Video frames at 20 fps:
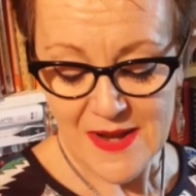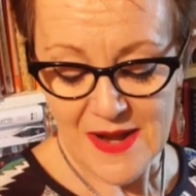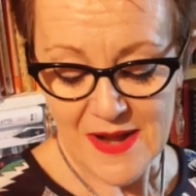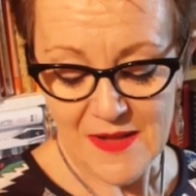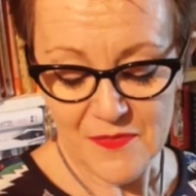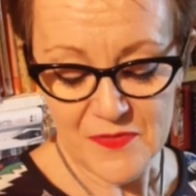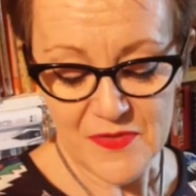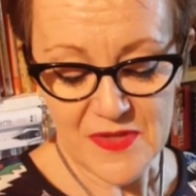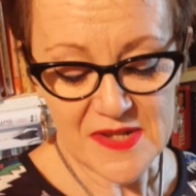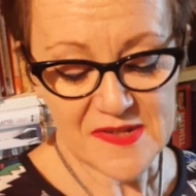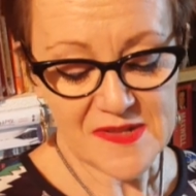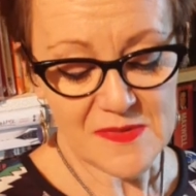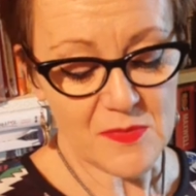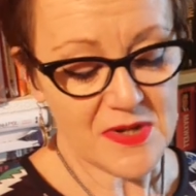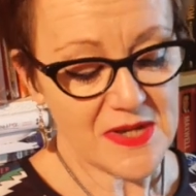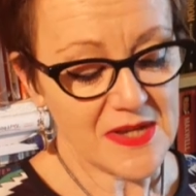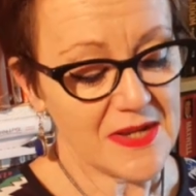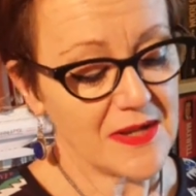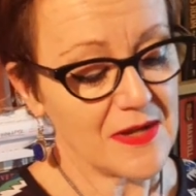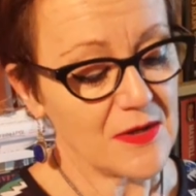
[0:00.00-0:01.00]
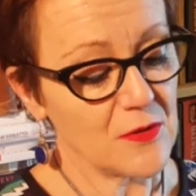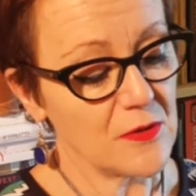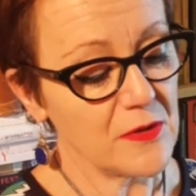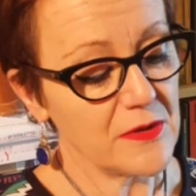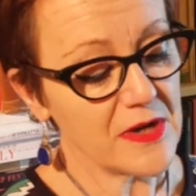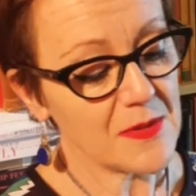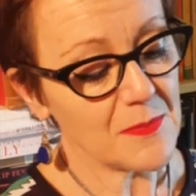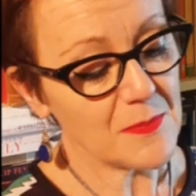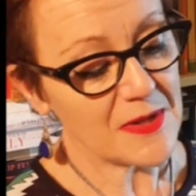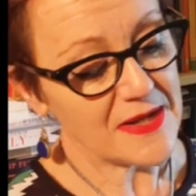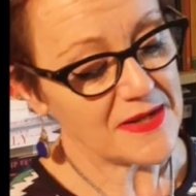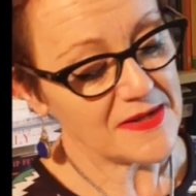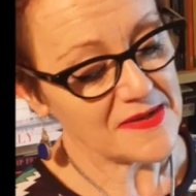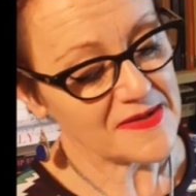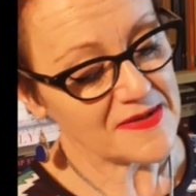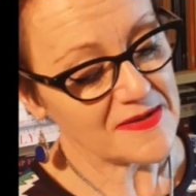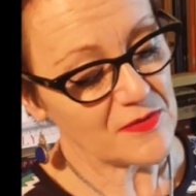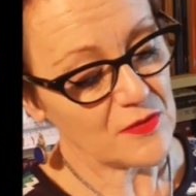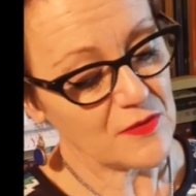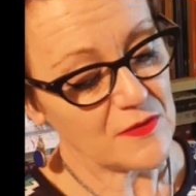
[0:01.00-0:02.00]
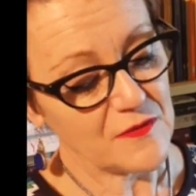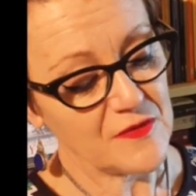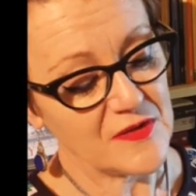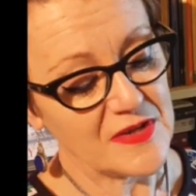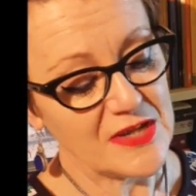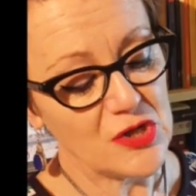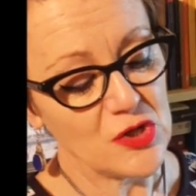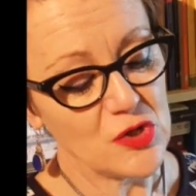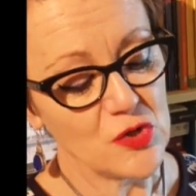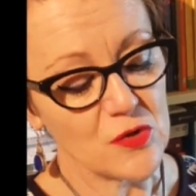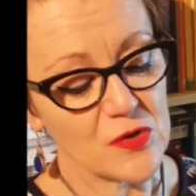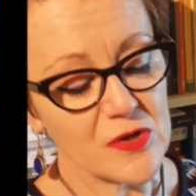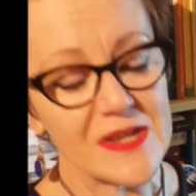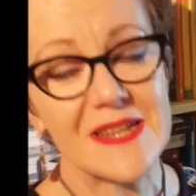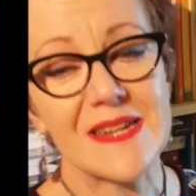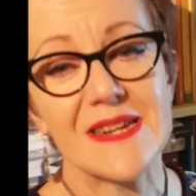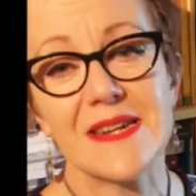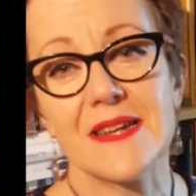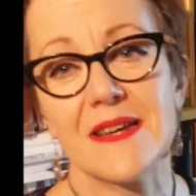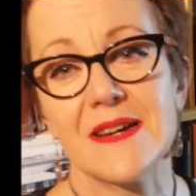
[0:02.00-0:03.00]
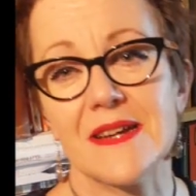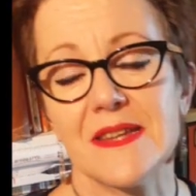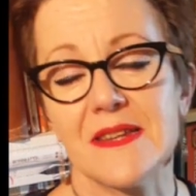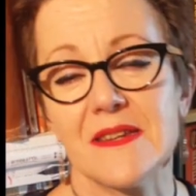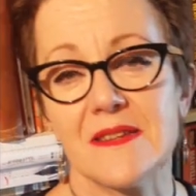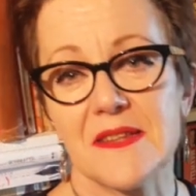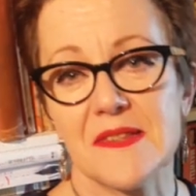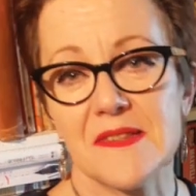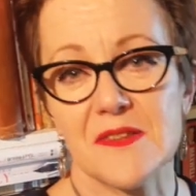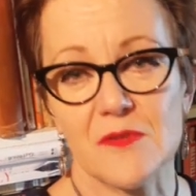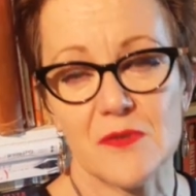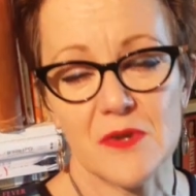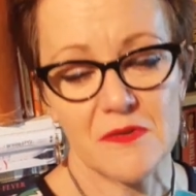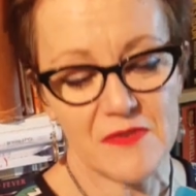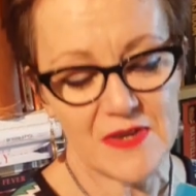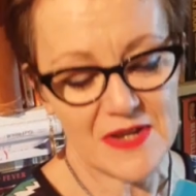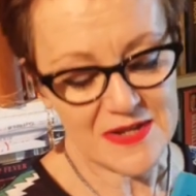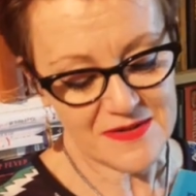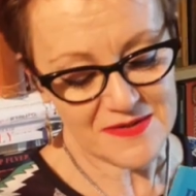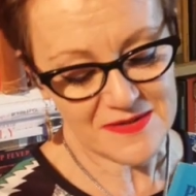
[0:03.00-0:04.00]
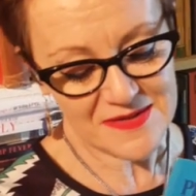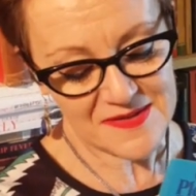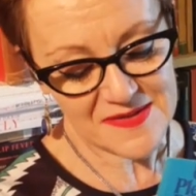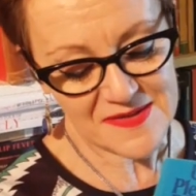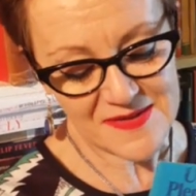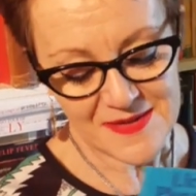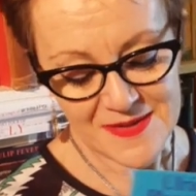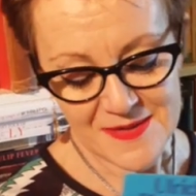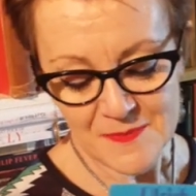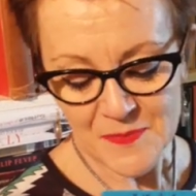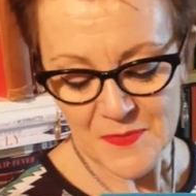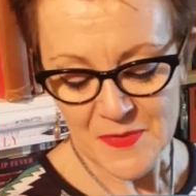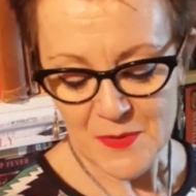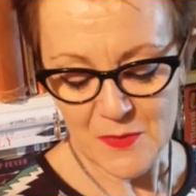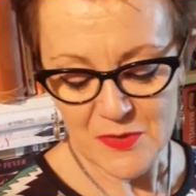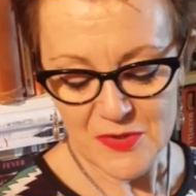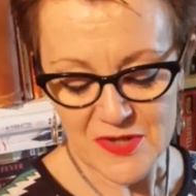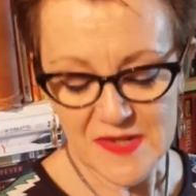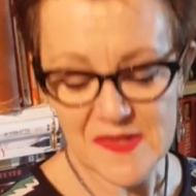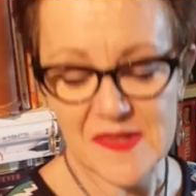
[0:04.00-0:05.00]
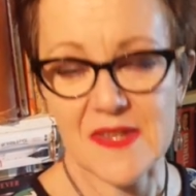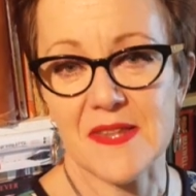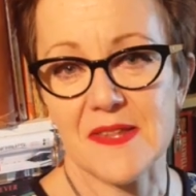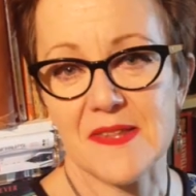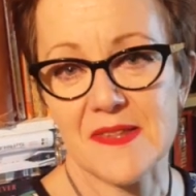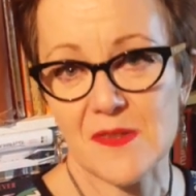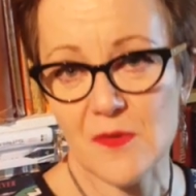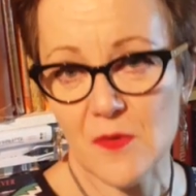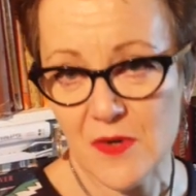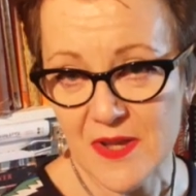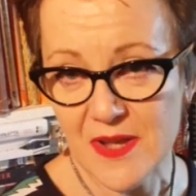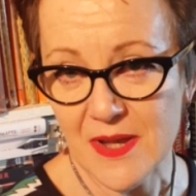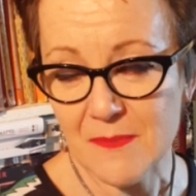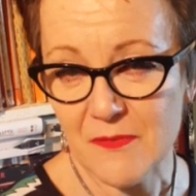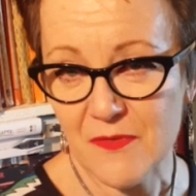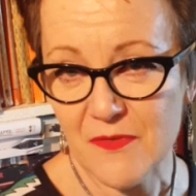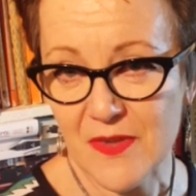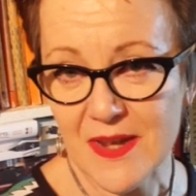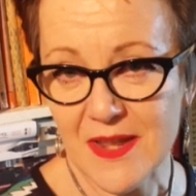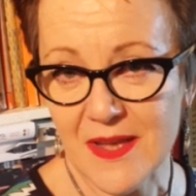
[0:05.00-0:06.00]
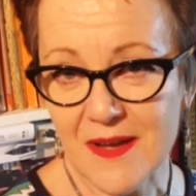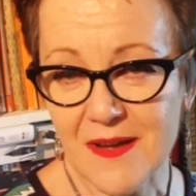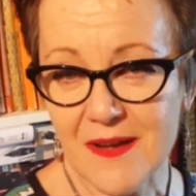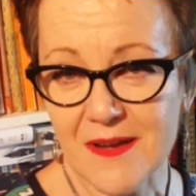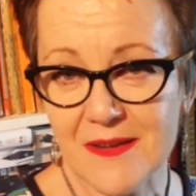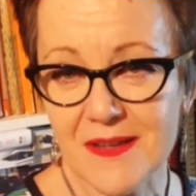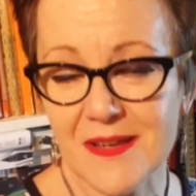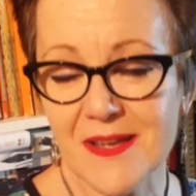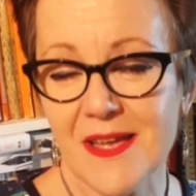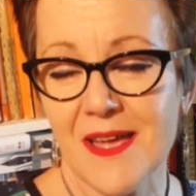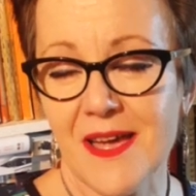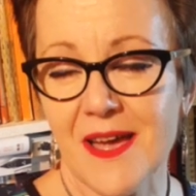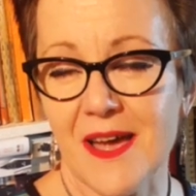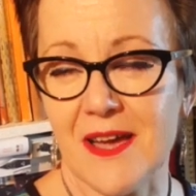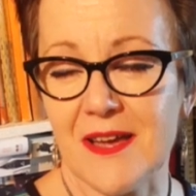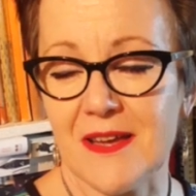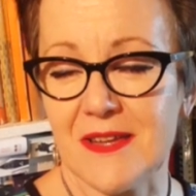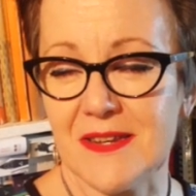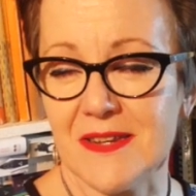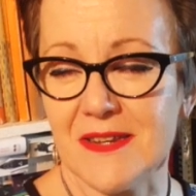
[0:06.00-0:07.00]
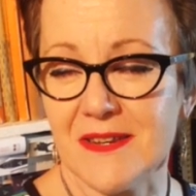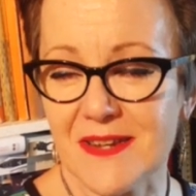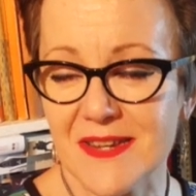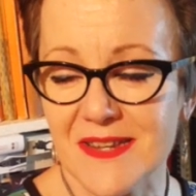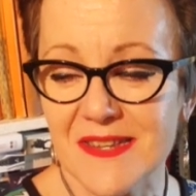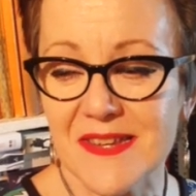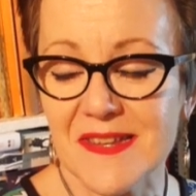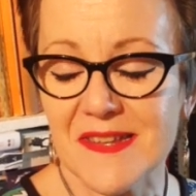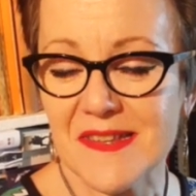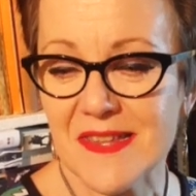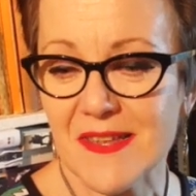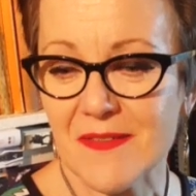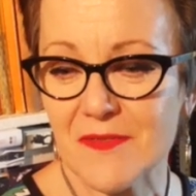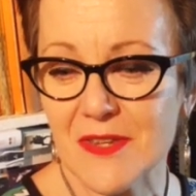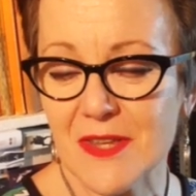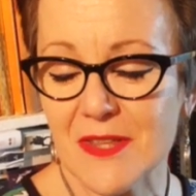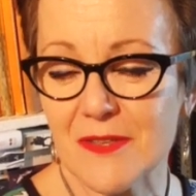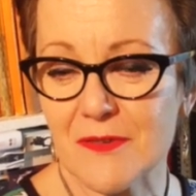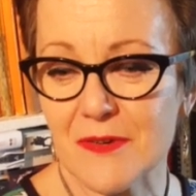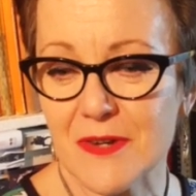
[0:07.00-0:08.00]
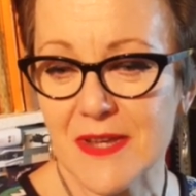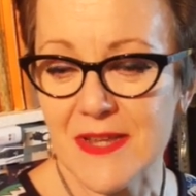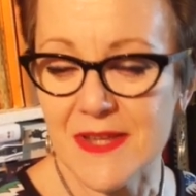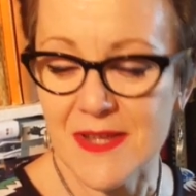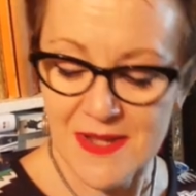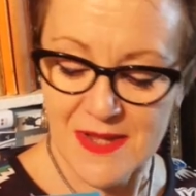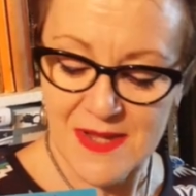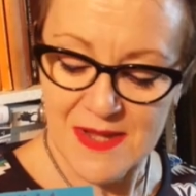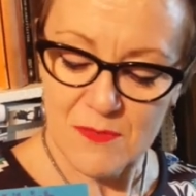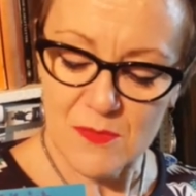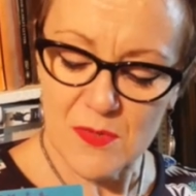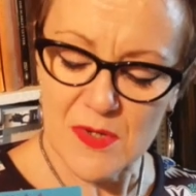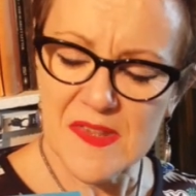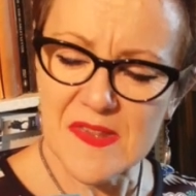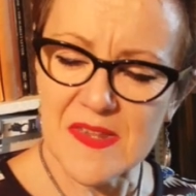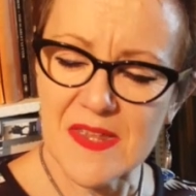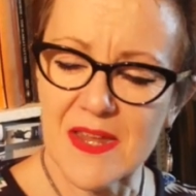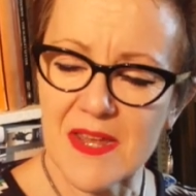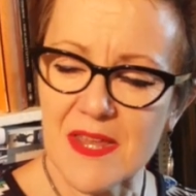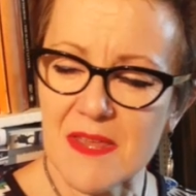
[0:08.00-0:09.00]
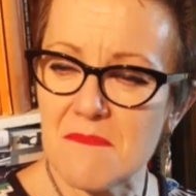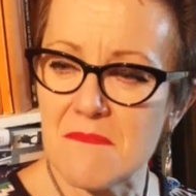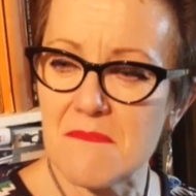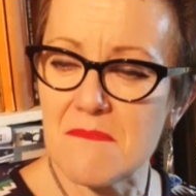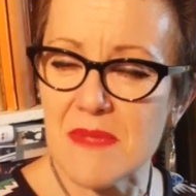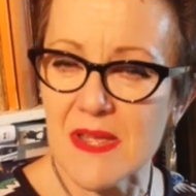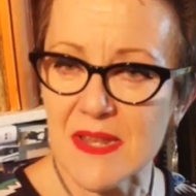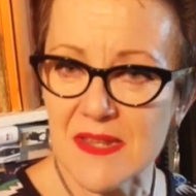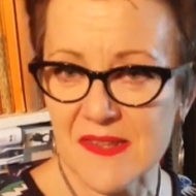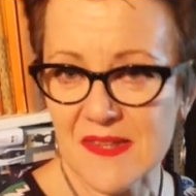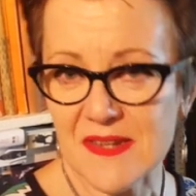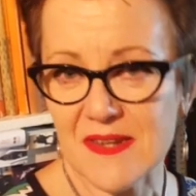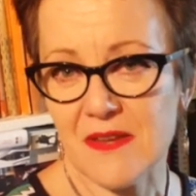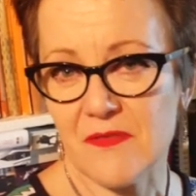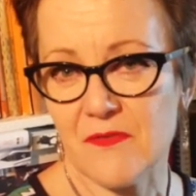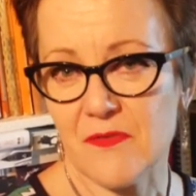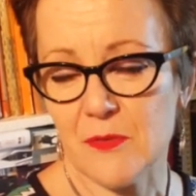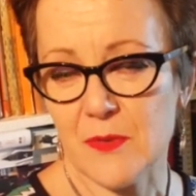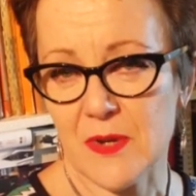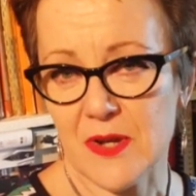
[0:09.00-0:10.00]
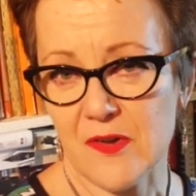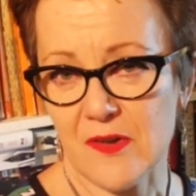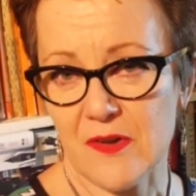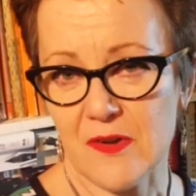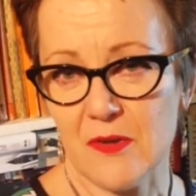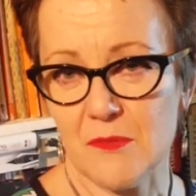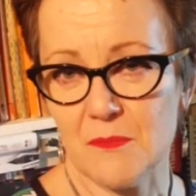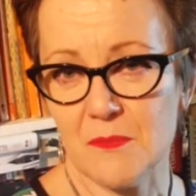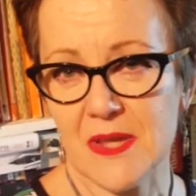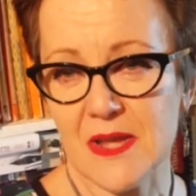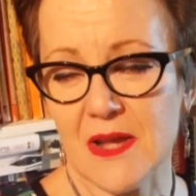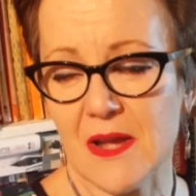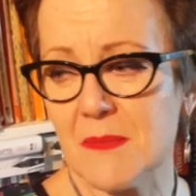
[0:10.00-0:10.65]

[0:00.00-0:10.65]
And this one here, Ulrich Plenzdorf, Die neuen Leiden des jungen Werthers, which is Suhrkamp Verlag, uh, nineteen seventy-three, was immensely influential on me.